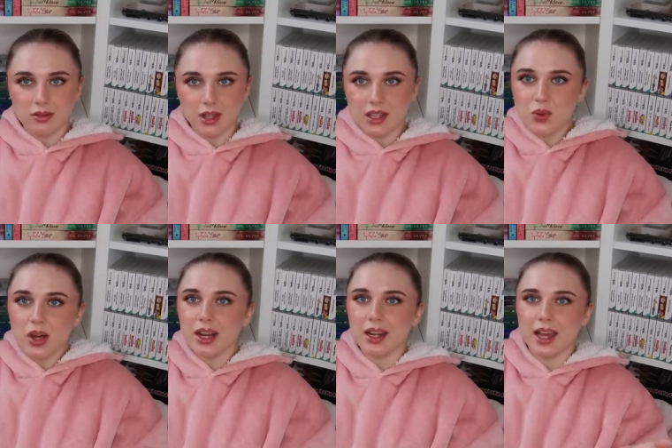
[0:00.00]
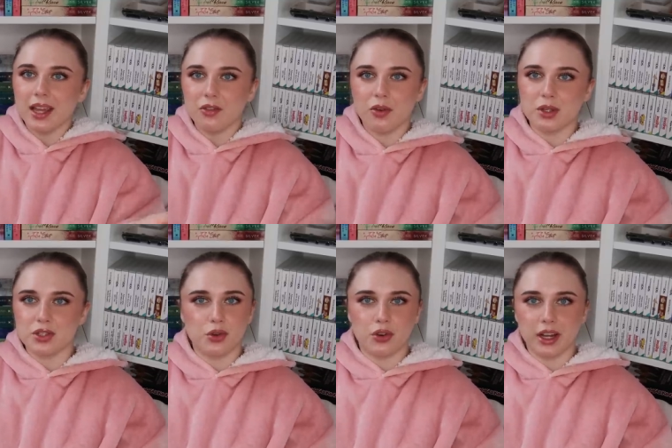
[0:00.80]
That's what I like from a
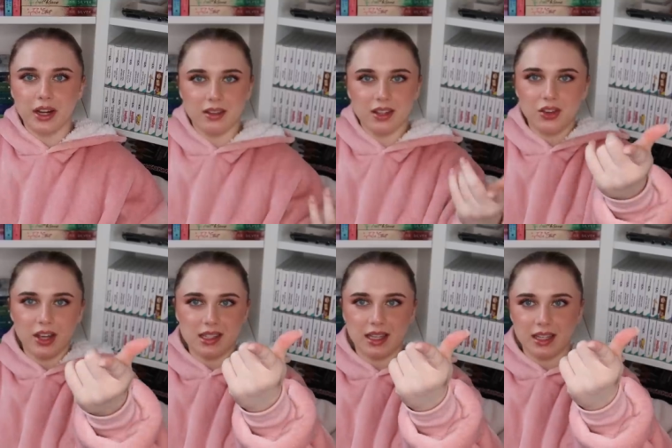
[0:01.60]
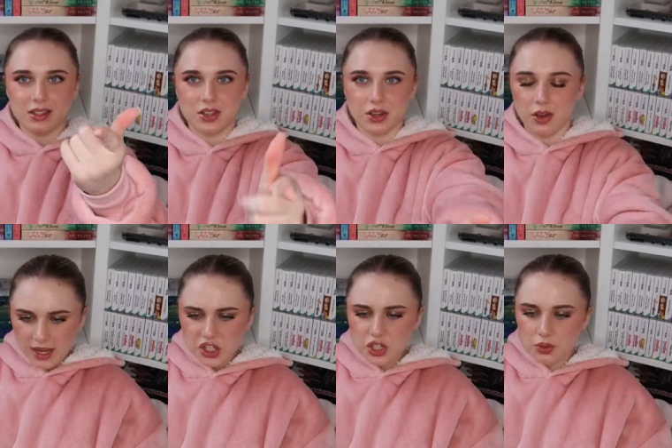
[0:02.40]
story, and I think you guys like it too. I
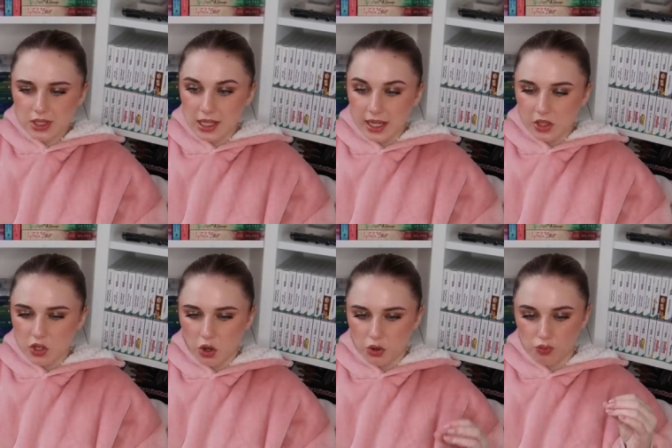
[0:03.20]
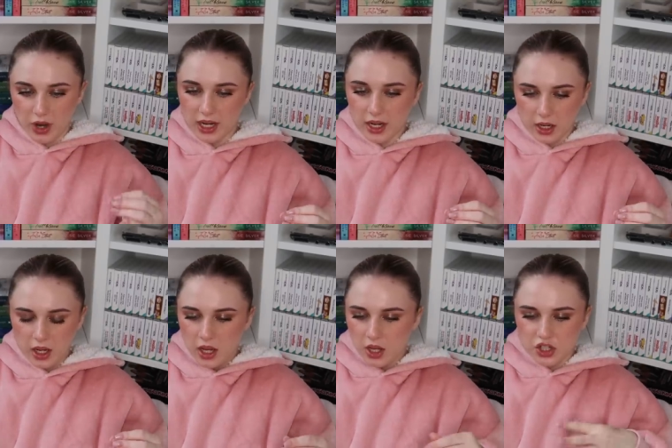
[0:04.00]
actually saw this linked on Reddit,
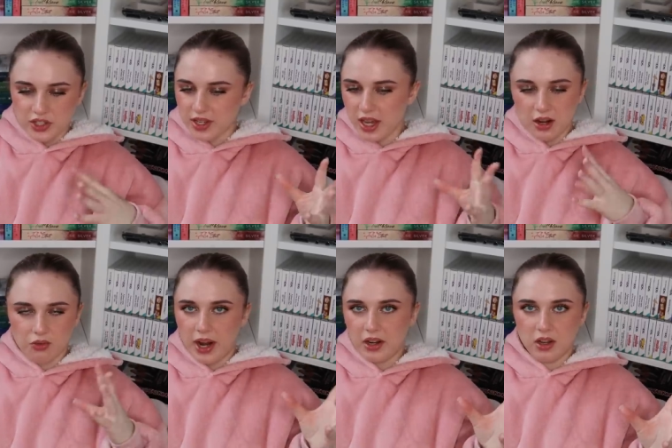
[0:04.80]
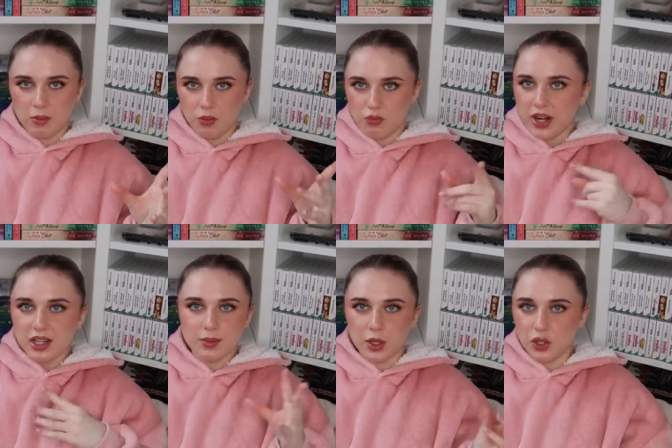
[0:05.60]
just in a random... Reddit
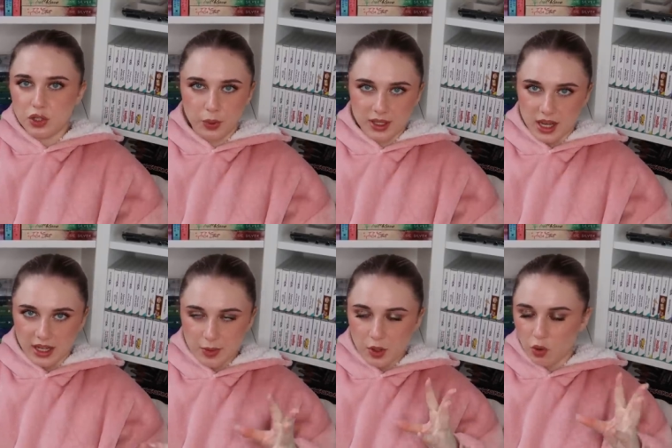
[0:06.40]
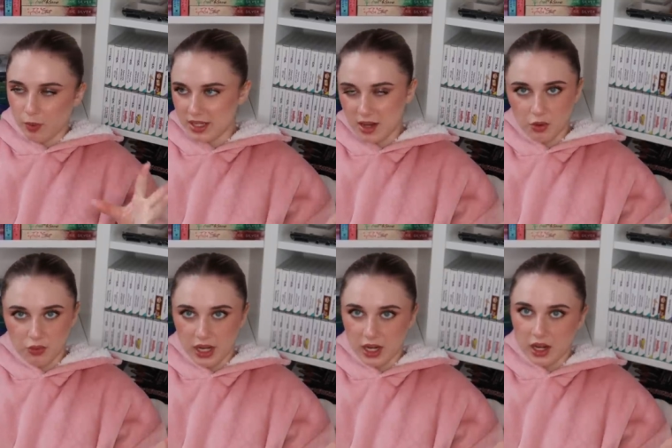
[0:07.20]
is my new Twitter. I spend all my time on
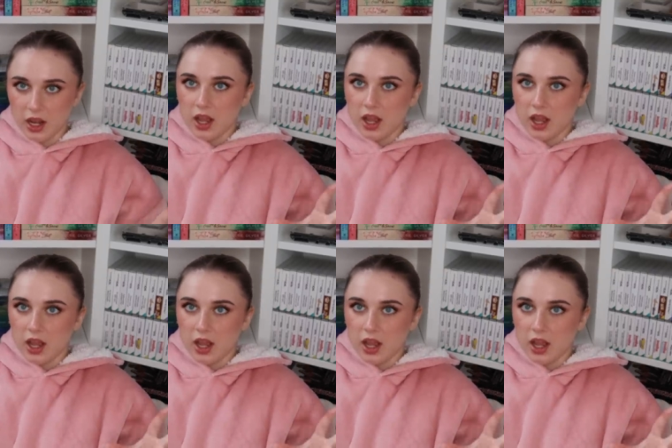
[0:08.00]
Reddit.